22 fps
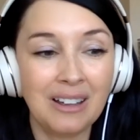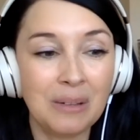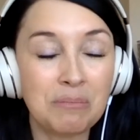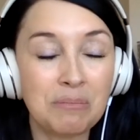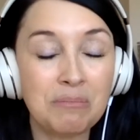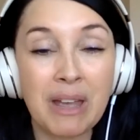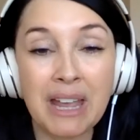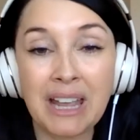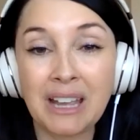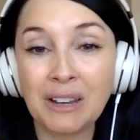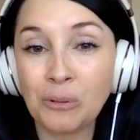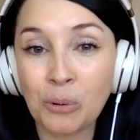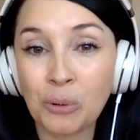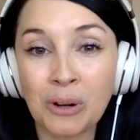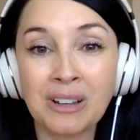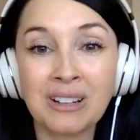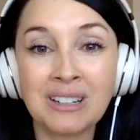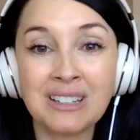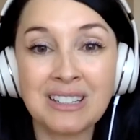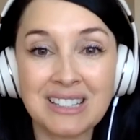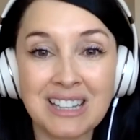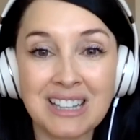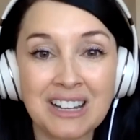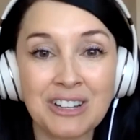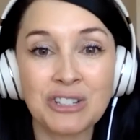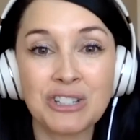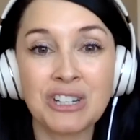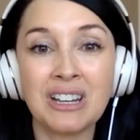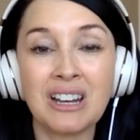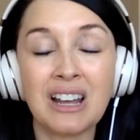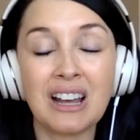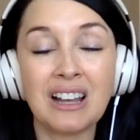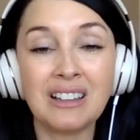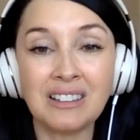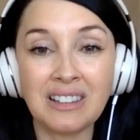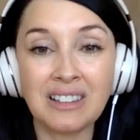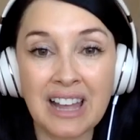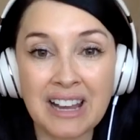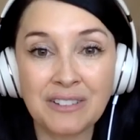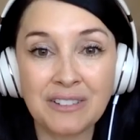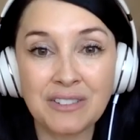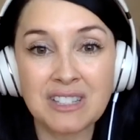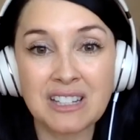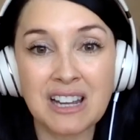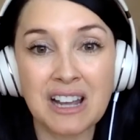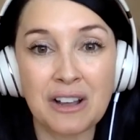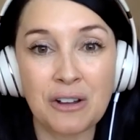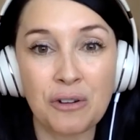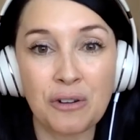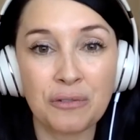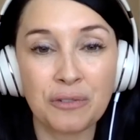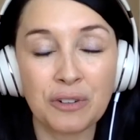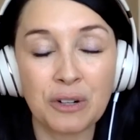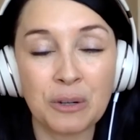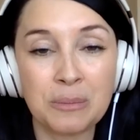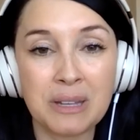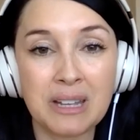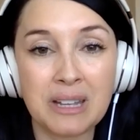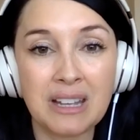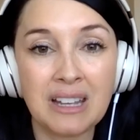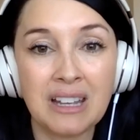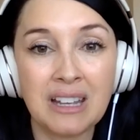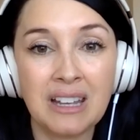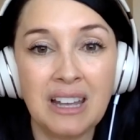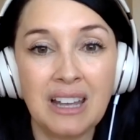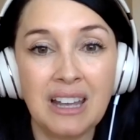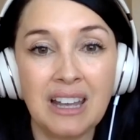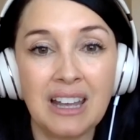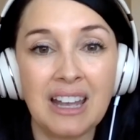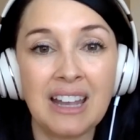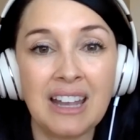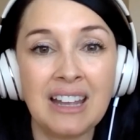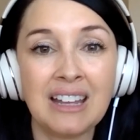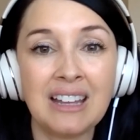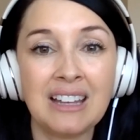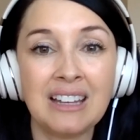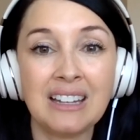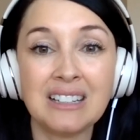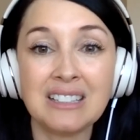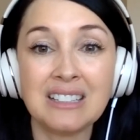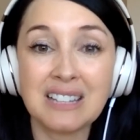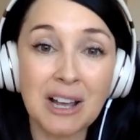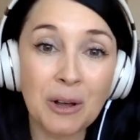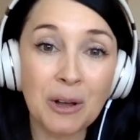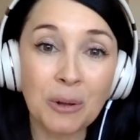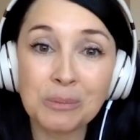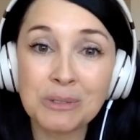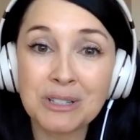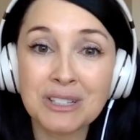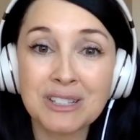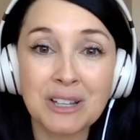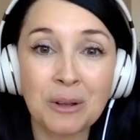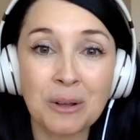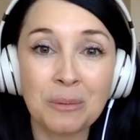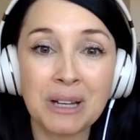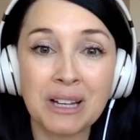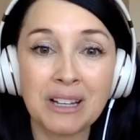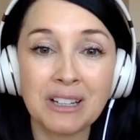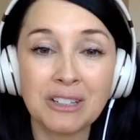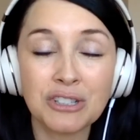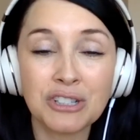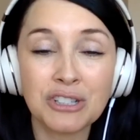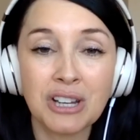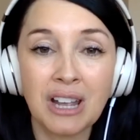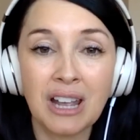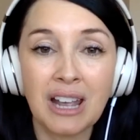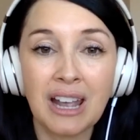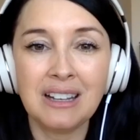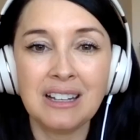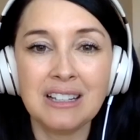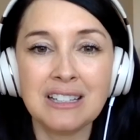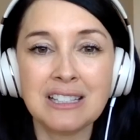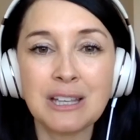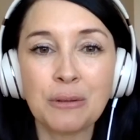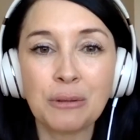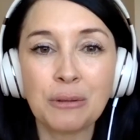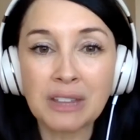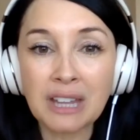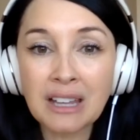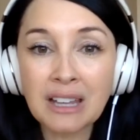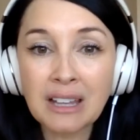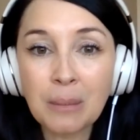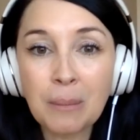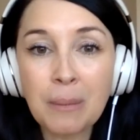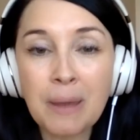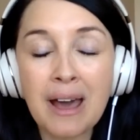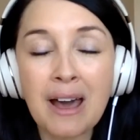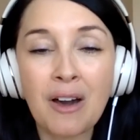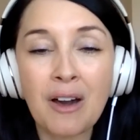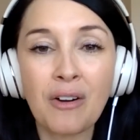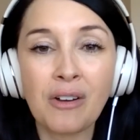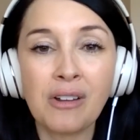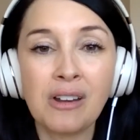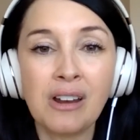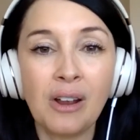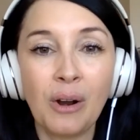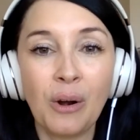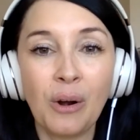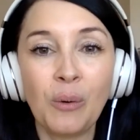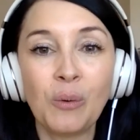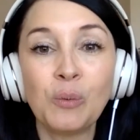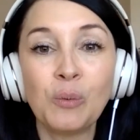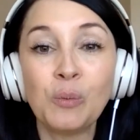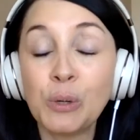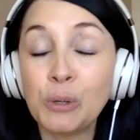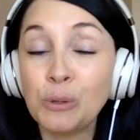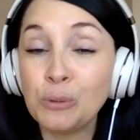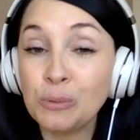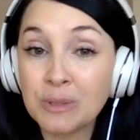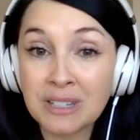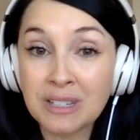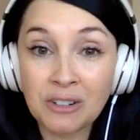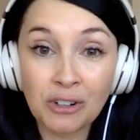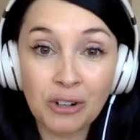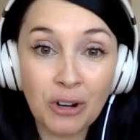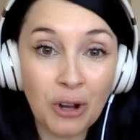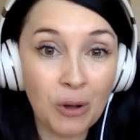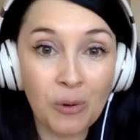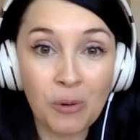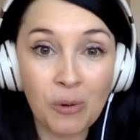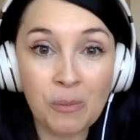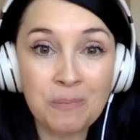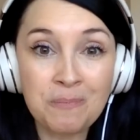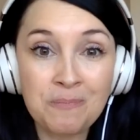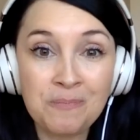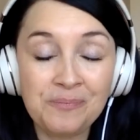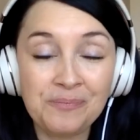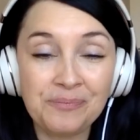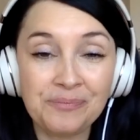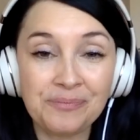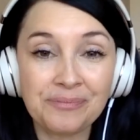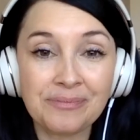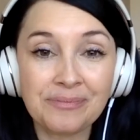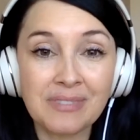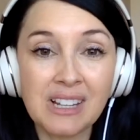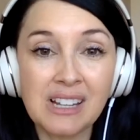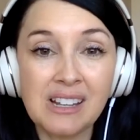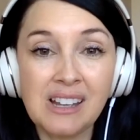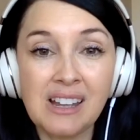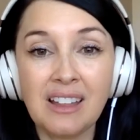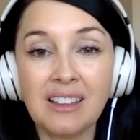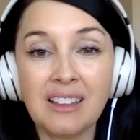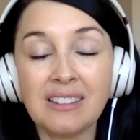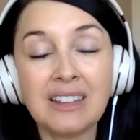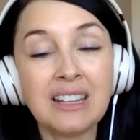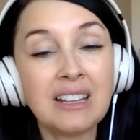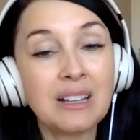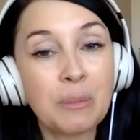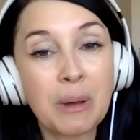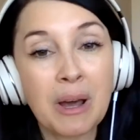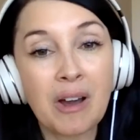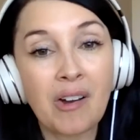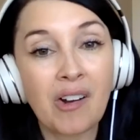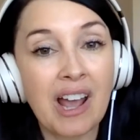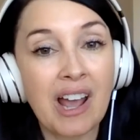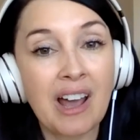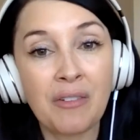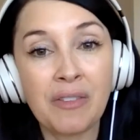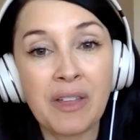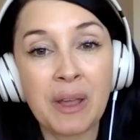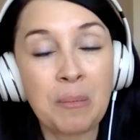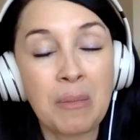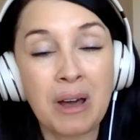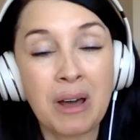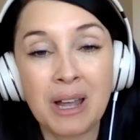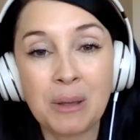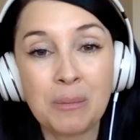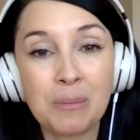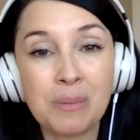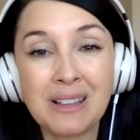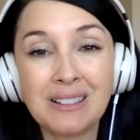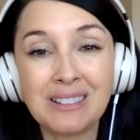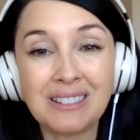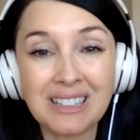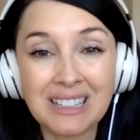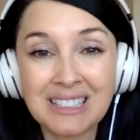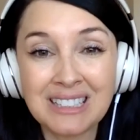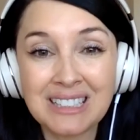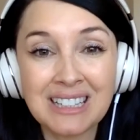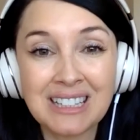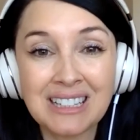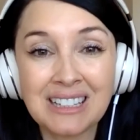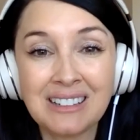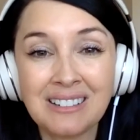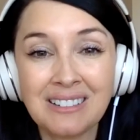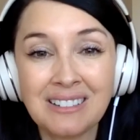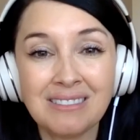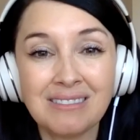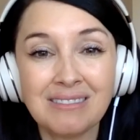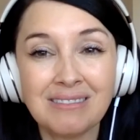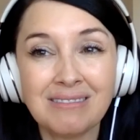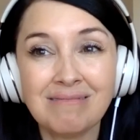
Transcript: made organization a lifestyle for me, and it's helped so much. So think about rooms in your home. Think about how they might be lending